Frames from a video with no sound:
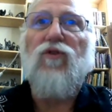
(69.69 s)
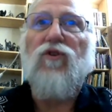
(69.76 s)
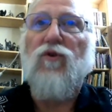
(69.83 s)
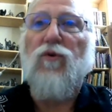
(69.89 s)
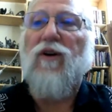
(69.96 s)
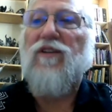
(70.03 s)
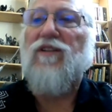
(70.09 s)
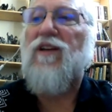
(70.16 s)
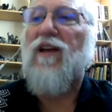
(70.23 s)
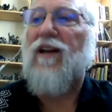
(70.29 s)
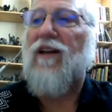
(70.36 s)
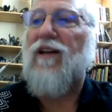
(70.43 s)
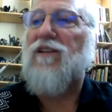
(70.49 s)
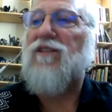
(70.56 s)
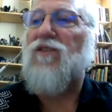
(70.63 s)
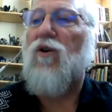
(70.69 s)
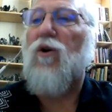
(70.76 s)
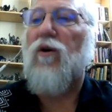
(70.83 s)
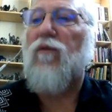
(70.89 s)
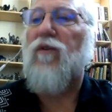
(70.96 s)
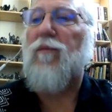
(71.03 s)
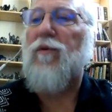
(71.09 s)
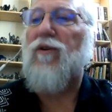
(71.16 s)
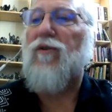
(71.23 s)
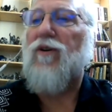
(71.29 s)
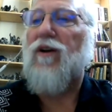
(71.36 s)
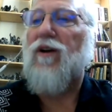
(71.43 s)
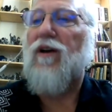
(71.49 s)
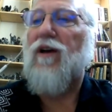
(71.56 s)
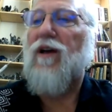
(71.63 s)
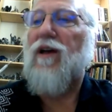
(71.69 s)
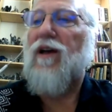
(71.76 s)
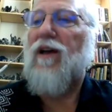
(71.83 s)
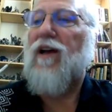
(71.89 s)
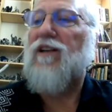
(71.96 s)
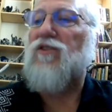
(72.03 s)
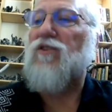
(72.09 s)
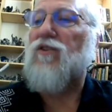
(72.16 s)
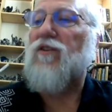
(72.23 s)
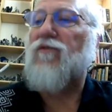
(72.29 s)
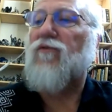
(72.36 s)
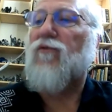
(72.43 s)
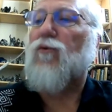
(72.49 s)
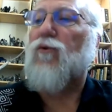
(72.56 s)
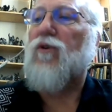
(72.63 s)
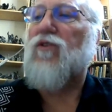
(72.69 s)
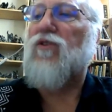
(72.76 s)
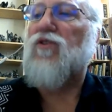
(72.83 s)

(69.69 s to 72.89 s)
USNS Harvey Milk and is looking forward to the